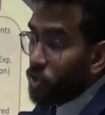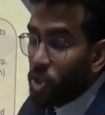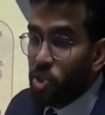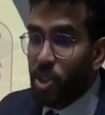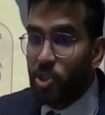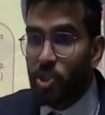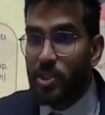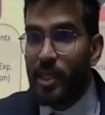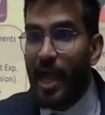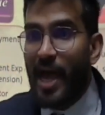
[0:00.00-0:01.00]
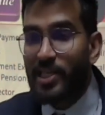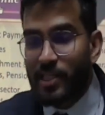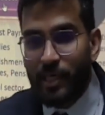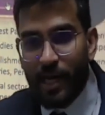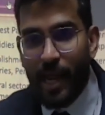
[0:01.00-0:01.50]
changes the
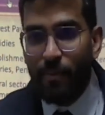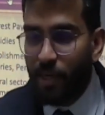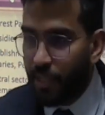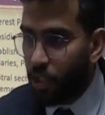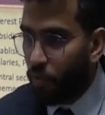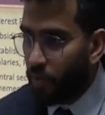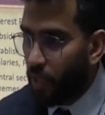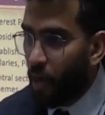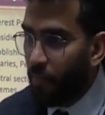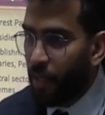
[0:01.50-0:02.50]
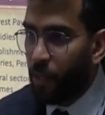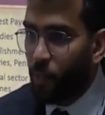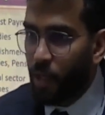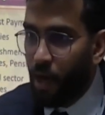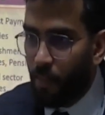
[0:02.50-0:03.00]
asset liability of the government, it will
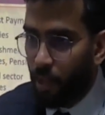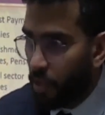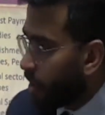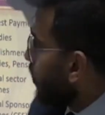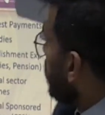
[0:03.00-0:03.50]
come under